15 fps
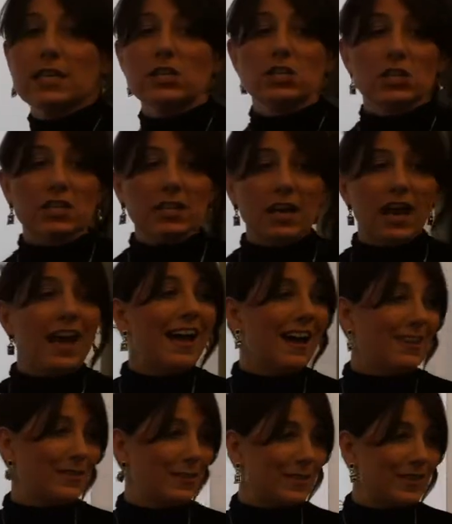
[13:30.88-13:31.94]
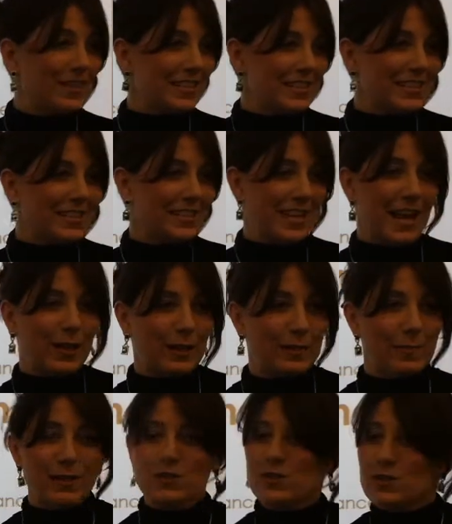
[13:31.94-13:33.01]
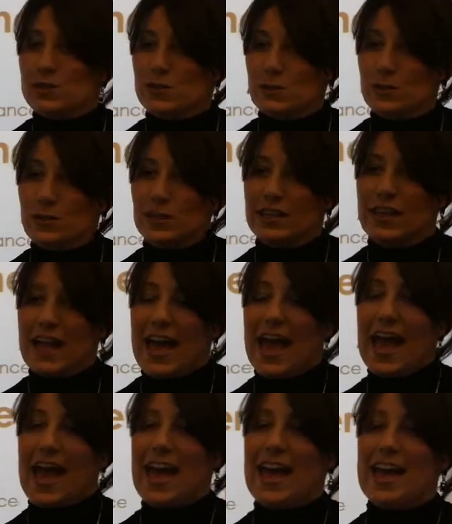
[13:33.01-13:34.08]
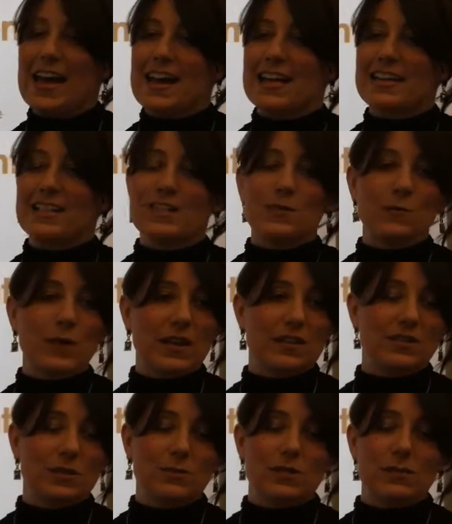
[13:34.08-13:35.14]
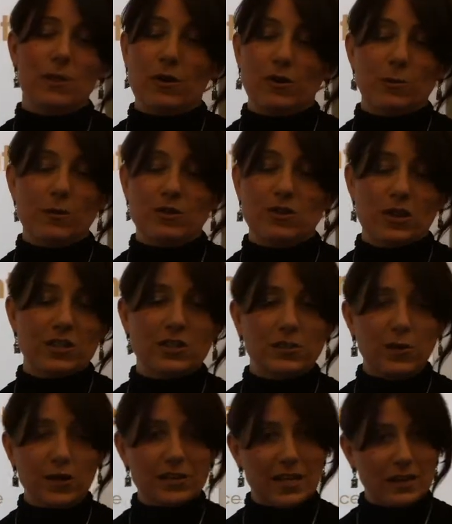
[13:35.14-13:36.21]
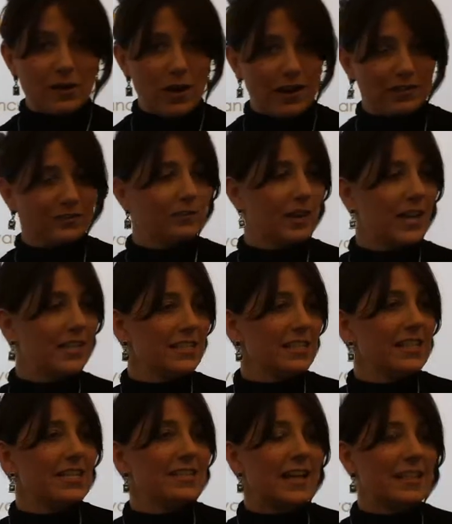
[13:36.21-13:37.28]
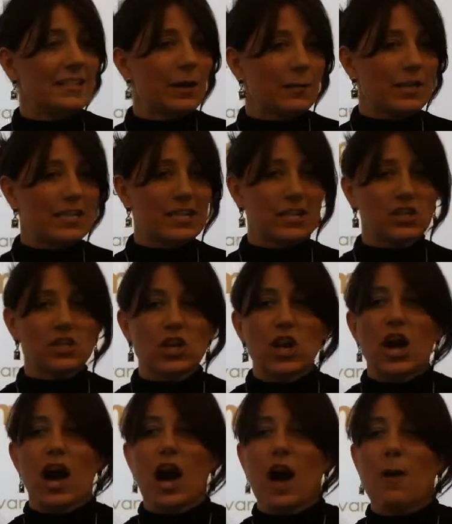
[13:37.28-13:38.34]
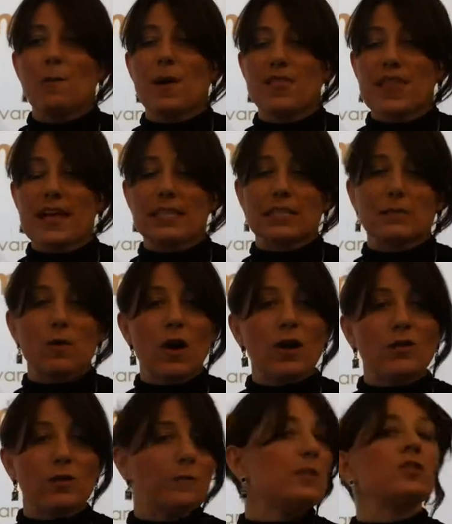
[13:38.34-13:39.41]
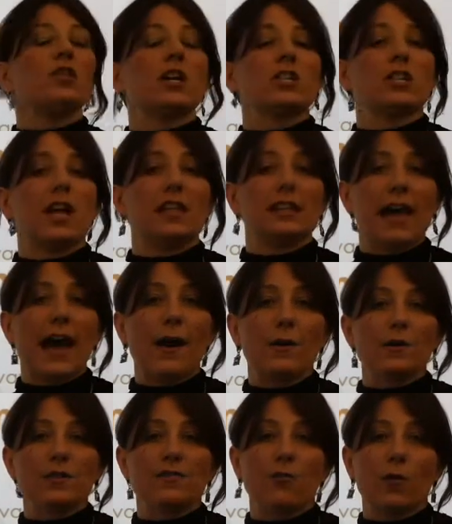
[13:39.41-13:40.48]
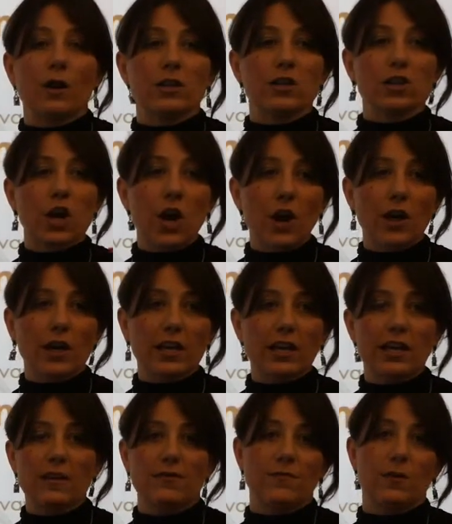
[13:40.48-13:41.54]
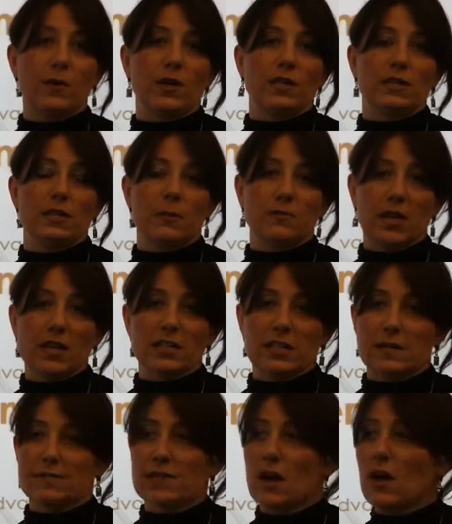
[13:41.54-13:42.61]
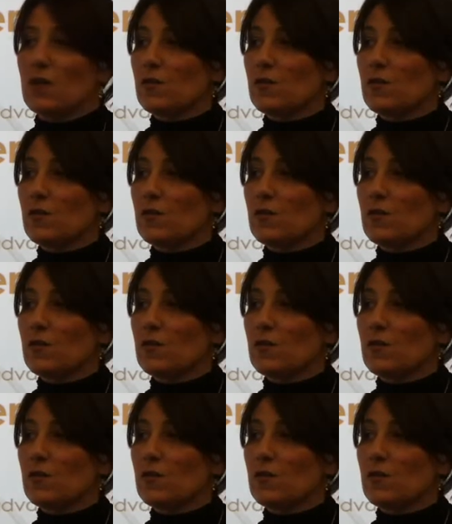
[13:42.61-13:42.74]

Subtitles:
teaching. I know that this is an elementary school, and we do small group instruction all day long, right? That's how we teach. But that small group instruction allows for targeted, focused objectives